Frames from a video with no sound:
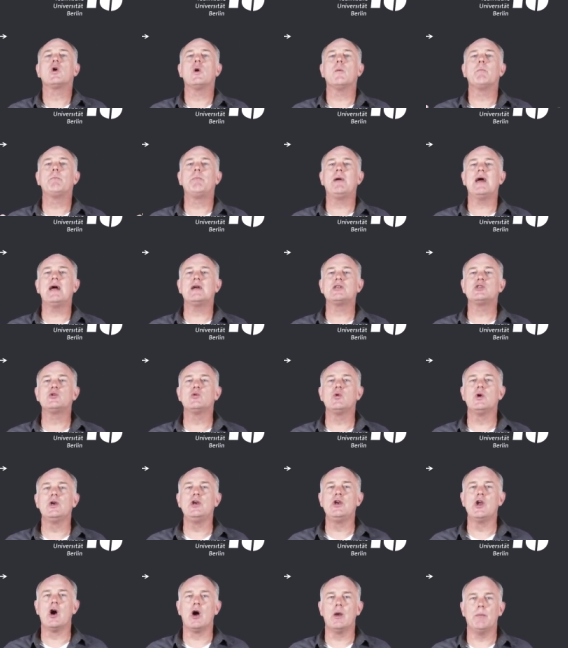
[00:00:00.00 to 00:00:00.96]
compared
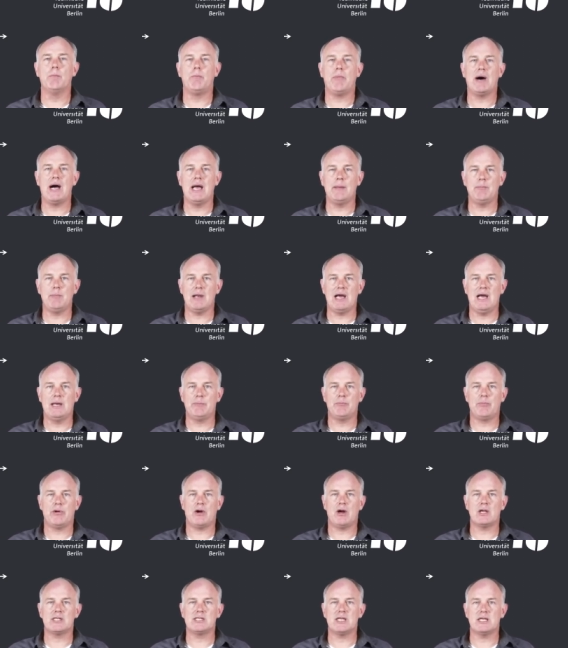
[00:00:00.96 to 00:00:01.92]
to a non-pipeline
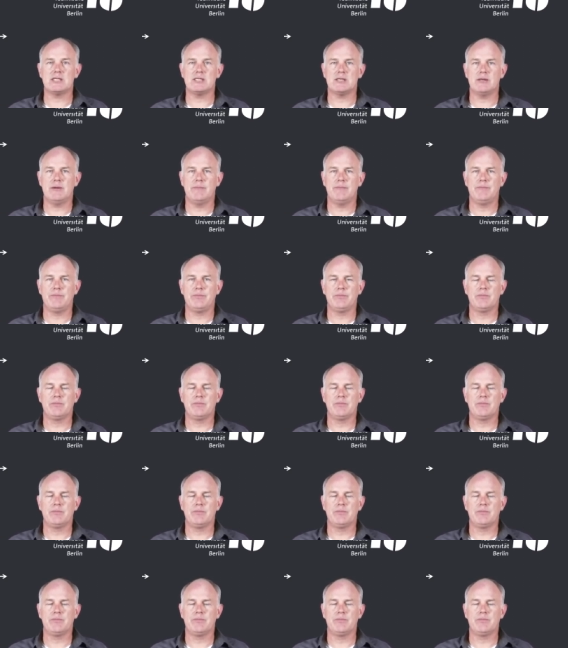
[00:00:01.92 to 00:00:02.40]
processor.